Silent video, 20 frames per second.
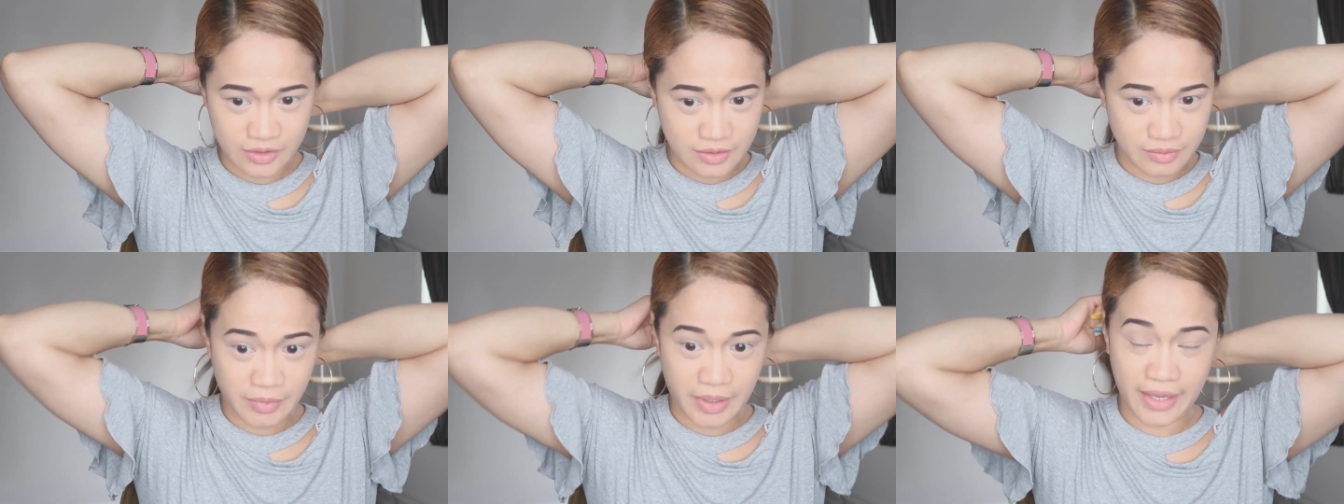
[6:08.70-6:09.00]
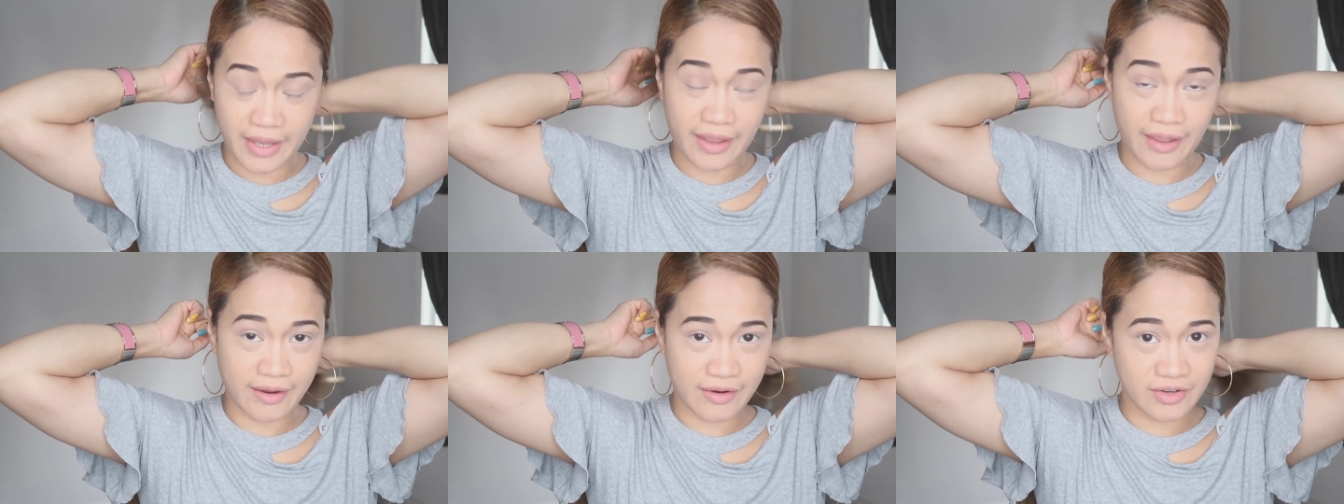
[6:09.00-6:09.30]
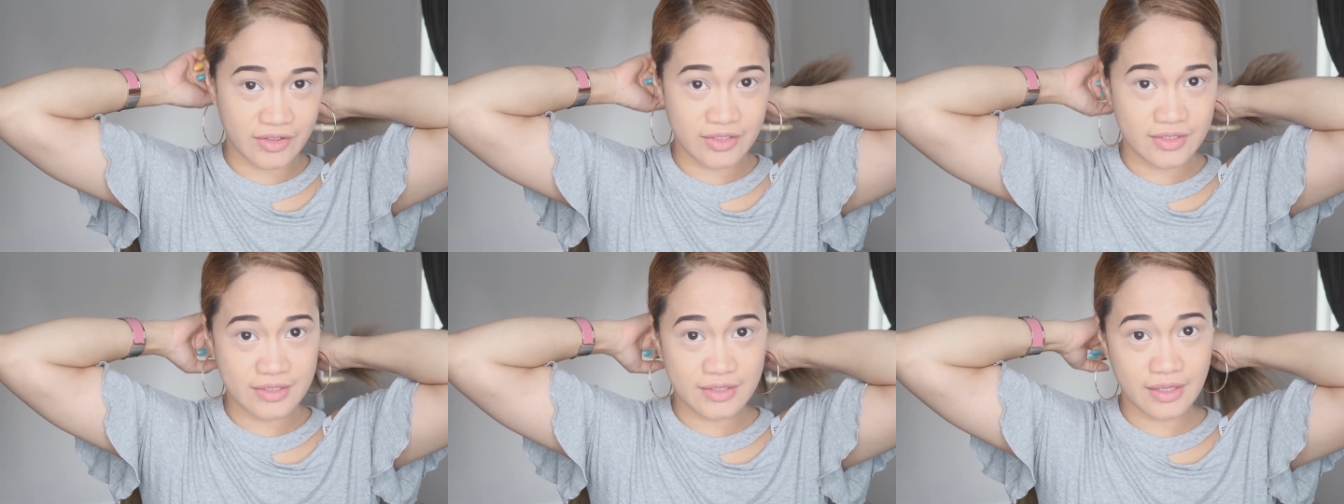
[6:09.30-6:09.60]
because my
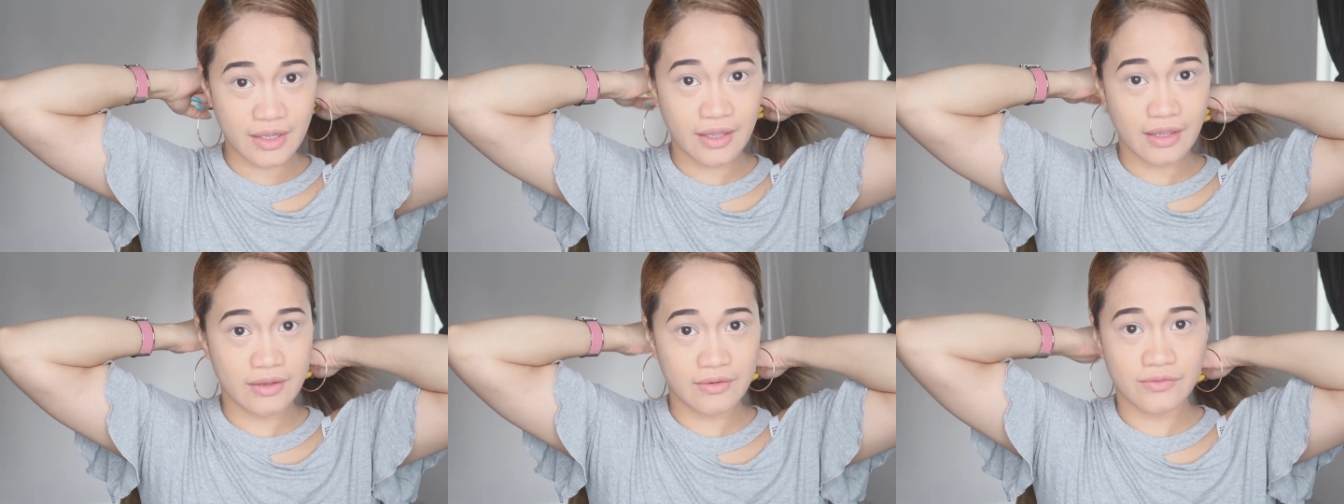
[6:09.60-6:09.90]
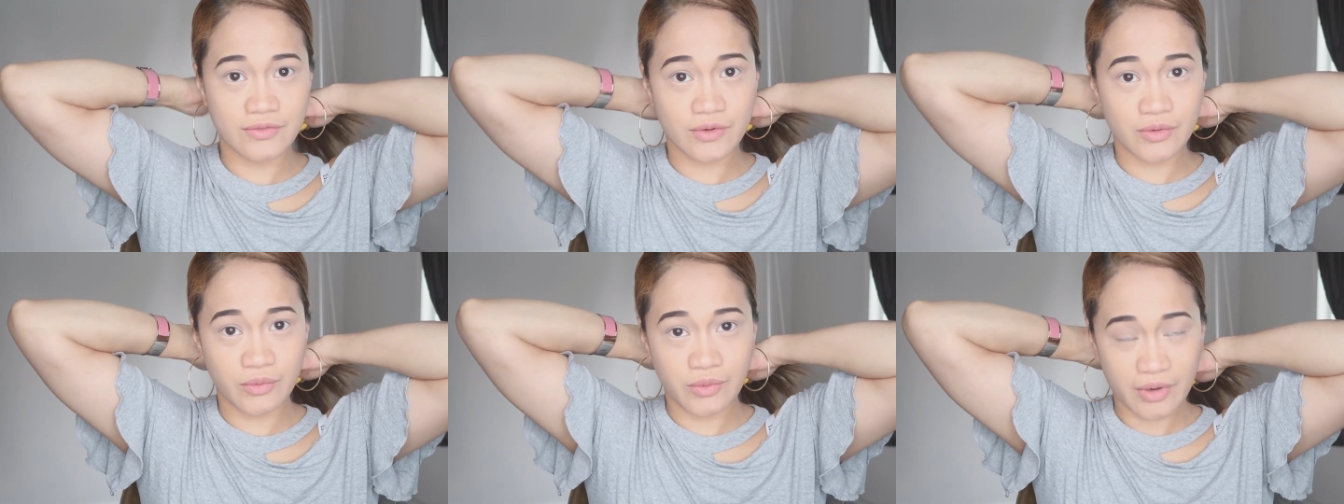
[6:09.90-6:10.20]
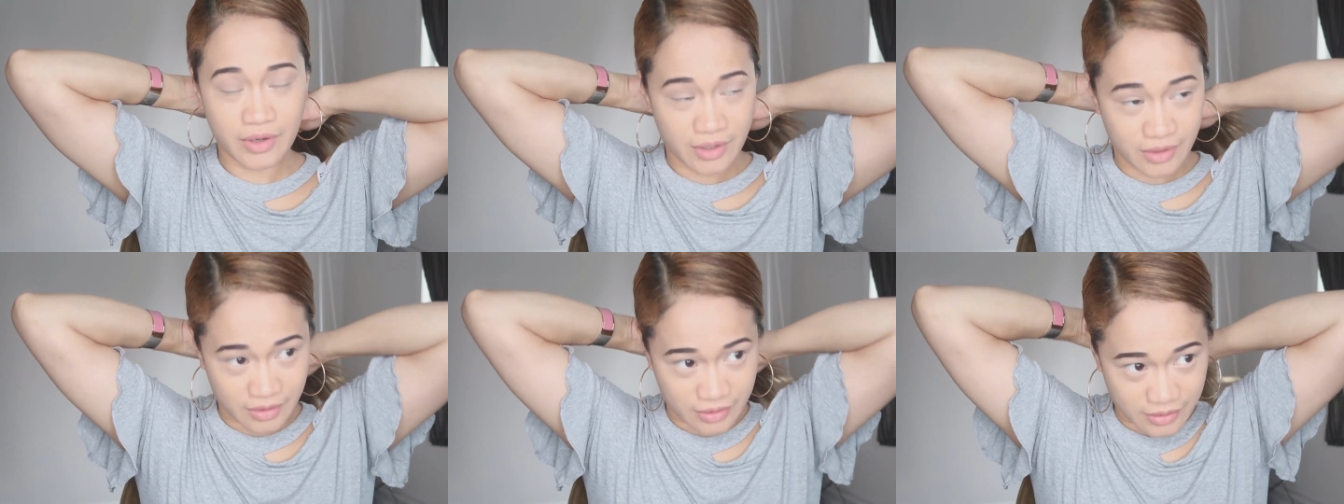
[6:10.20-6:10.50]
hair is
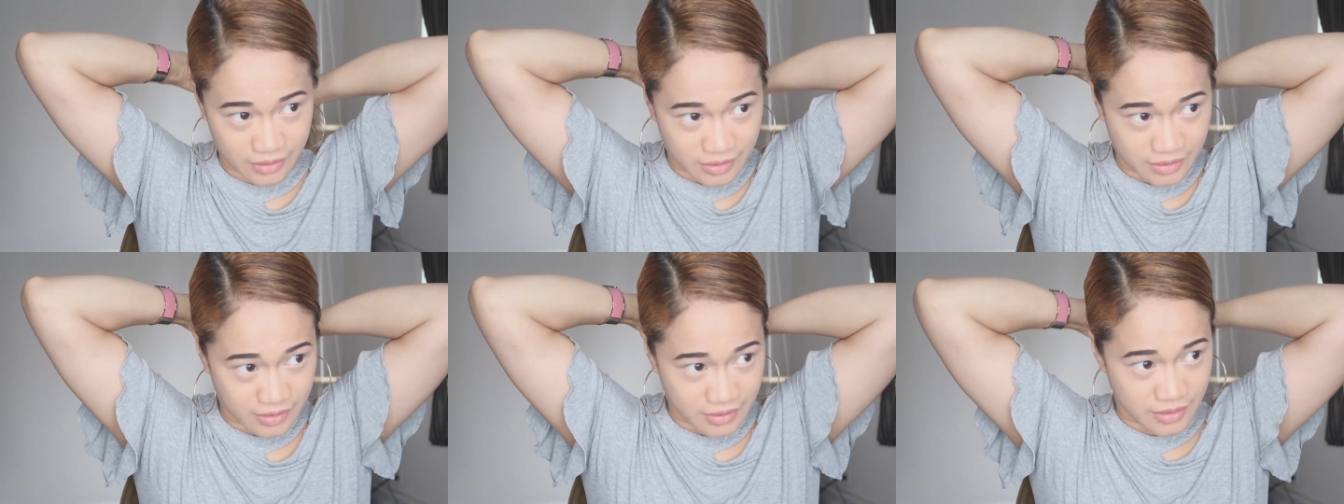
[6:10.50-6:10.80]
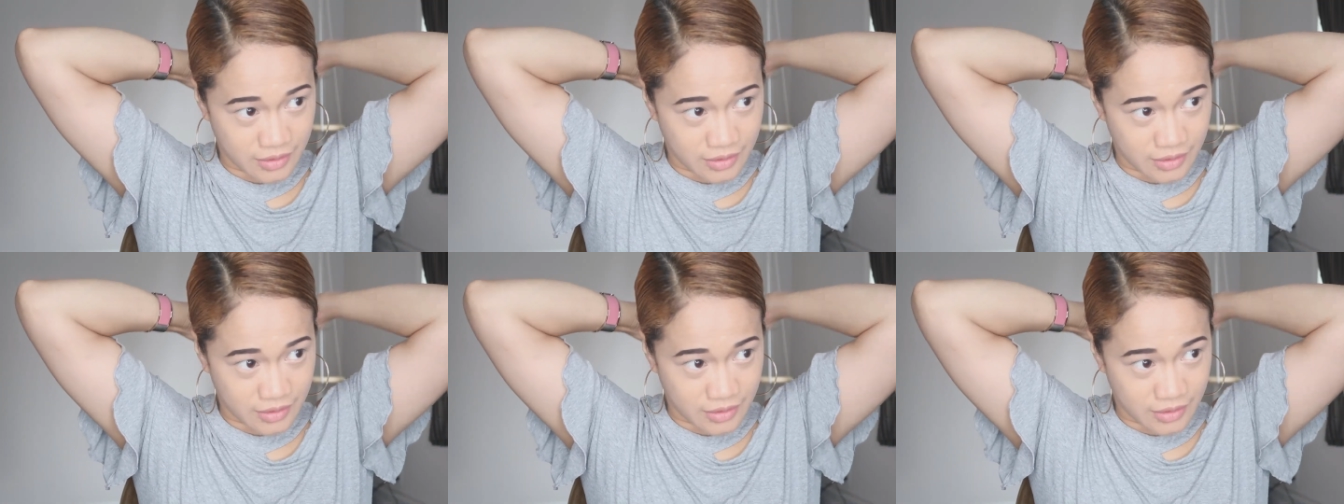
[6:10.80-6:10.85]
everywhere